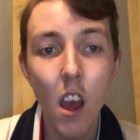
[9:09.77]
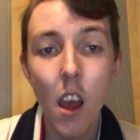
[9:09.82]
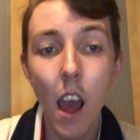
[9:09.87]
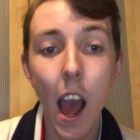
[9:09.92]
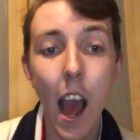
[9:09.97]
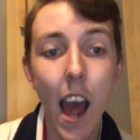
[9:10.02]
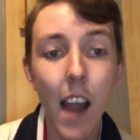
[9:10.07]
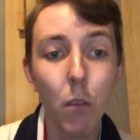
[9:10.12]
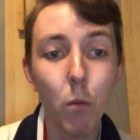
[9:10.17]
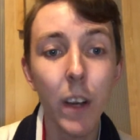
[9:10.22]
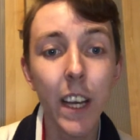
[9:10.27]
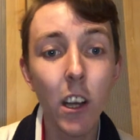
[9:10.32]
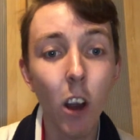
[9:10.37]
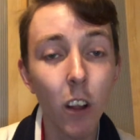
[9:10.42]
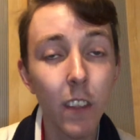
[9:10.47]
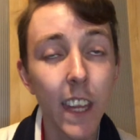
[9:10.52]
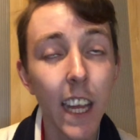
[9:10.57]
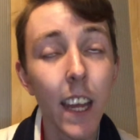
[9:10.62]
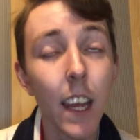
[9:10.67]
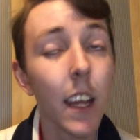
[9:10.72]
And we
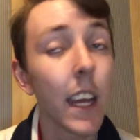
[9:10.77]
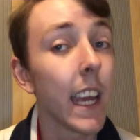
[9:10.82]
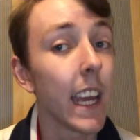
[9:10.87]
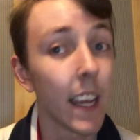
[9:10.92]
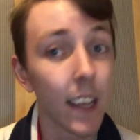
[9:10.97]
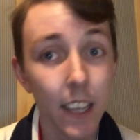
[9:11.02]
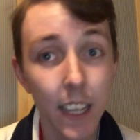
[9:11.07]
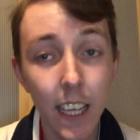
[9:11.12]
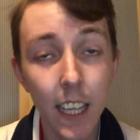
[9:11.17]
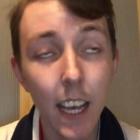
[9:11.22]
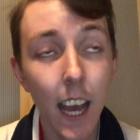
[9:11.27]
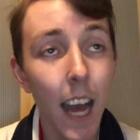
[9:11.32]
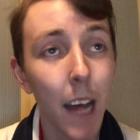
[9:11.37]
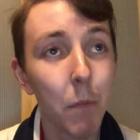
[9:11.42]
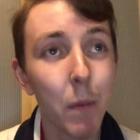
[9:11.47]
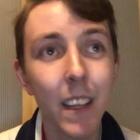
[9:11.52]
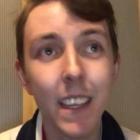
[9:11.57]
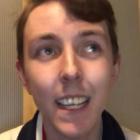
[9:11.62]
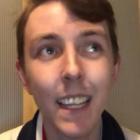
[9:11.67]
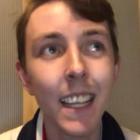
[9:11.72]
got there early
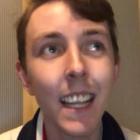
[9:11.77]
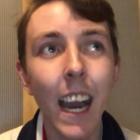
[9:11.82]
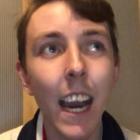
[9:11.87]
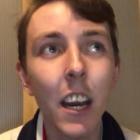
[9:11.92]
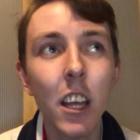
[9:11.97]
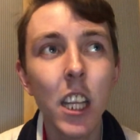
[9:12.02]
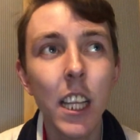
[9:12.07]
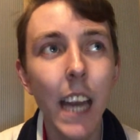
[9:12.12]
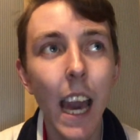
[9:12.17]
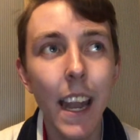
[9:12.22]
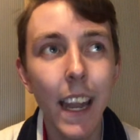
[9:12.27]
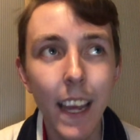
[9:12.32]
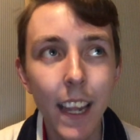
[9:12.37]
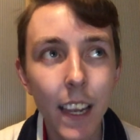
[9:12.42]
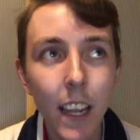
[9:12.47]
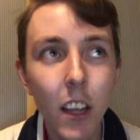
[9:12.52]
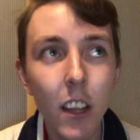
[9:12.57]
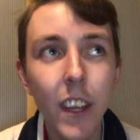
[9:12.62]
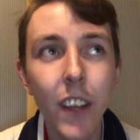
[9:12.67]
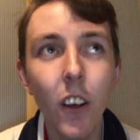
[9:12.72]
and we didn't actually get
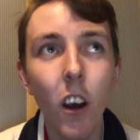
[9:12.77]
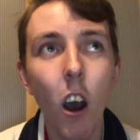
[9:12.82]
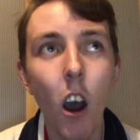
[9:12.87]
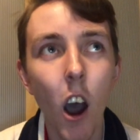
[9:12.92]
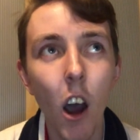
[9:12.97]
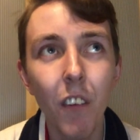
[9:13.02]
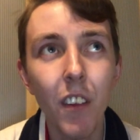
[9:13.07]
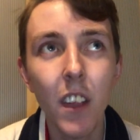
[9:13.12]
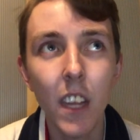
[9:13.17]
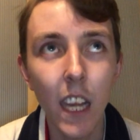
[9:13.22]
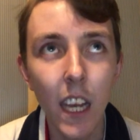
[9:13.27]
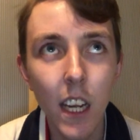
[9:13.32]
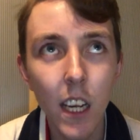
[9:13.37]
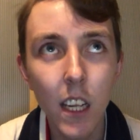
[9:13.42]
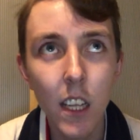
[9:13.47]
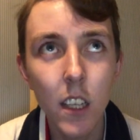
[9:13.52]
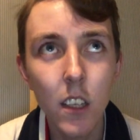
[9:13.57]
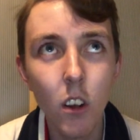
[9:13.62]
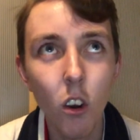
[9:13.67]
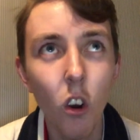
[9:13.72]
in until
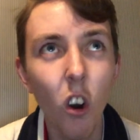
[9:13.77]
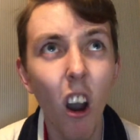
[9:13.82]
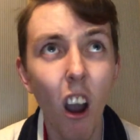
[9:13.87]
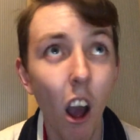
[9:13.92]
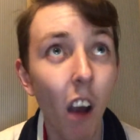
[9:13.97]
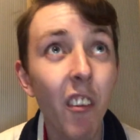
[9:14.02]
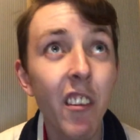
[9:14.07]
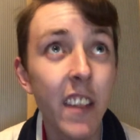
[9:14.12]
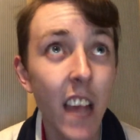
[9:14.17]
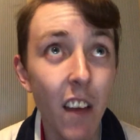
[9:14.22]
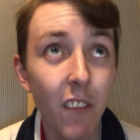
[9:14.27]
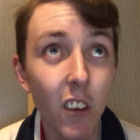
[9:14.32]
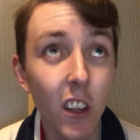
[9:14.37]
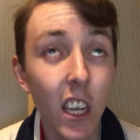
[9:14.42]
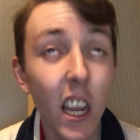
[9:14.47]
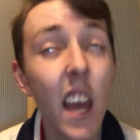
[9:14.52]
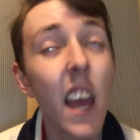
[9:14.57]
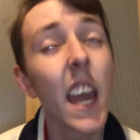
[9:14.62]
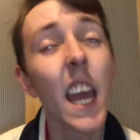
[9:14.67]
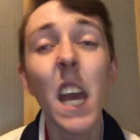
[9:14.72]
6:30 or
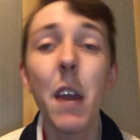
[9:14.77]
7:30.